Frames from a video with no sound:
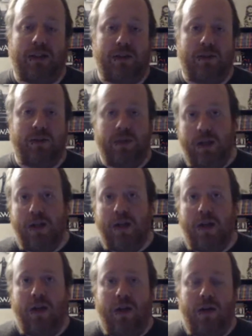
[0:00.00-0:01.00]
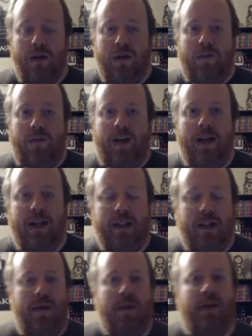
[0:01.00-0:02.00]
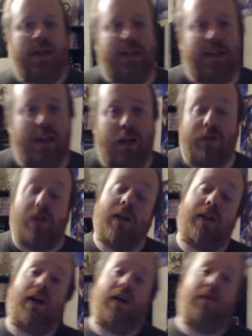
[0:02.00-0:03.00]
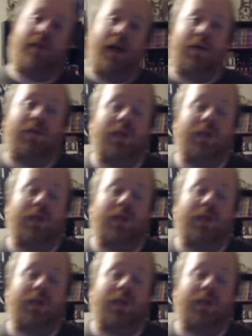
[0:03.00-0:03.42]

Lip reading: So find out that maybe this is the alternate timeline,